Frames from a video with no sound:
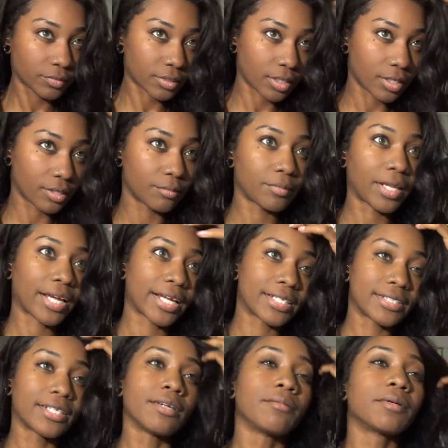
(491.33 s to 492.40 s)
Um, like I
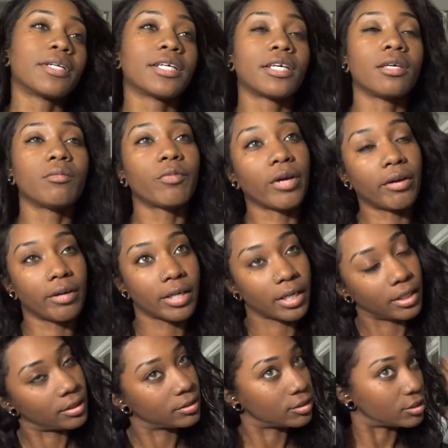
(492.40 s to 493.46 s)
said, I'm going to keep wearing
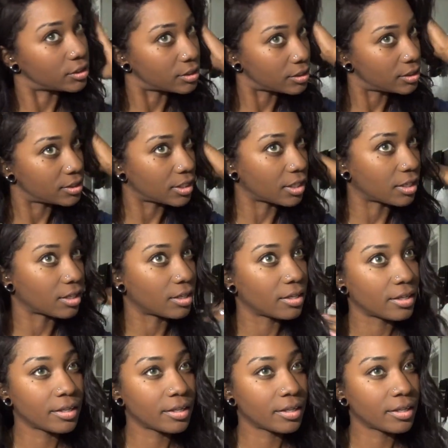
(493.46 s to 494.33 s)
it just to see